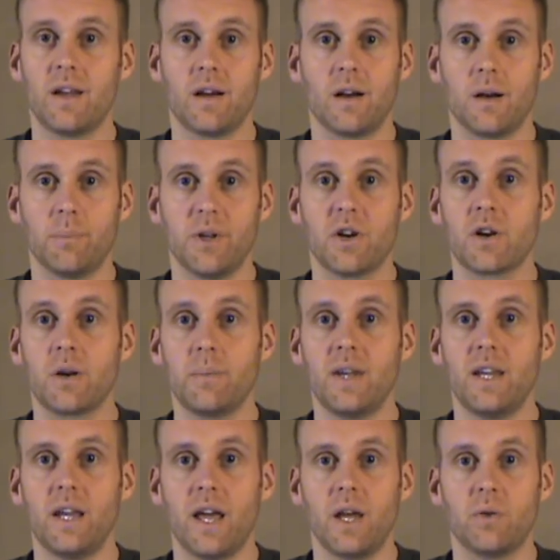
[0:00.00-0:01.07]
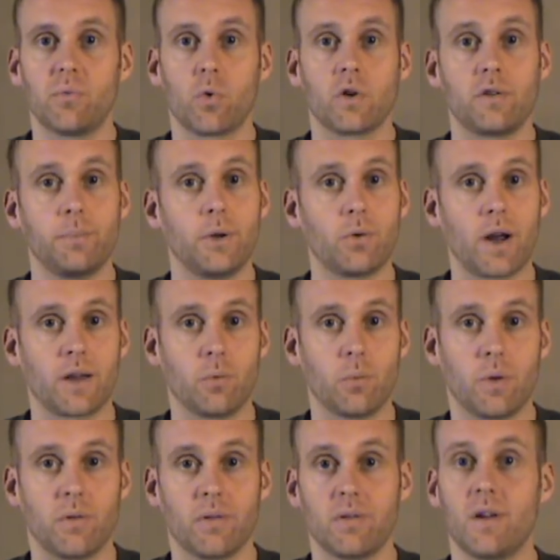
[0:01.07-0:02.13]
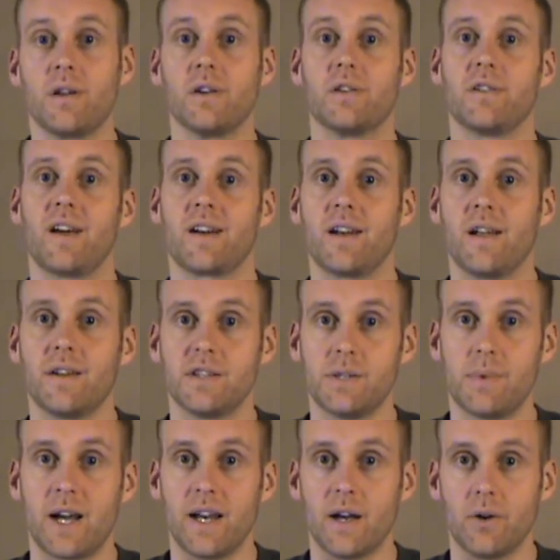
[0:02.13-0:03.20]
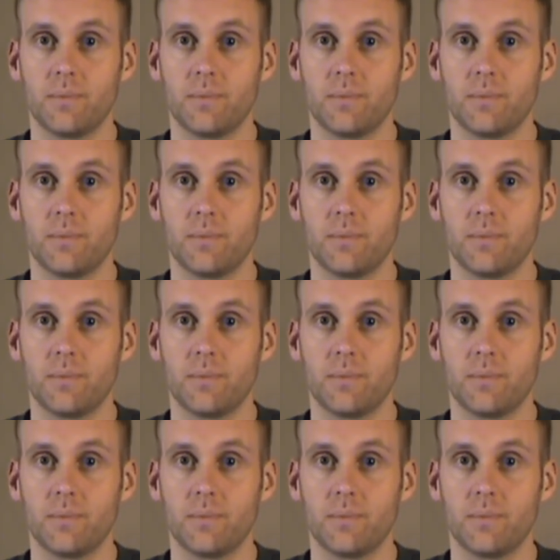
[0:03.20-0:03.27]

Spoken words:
You're going to be a force to be reckoned with all your technology by now.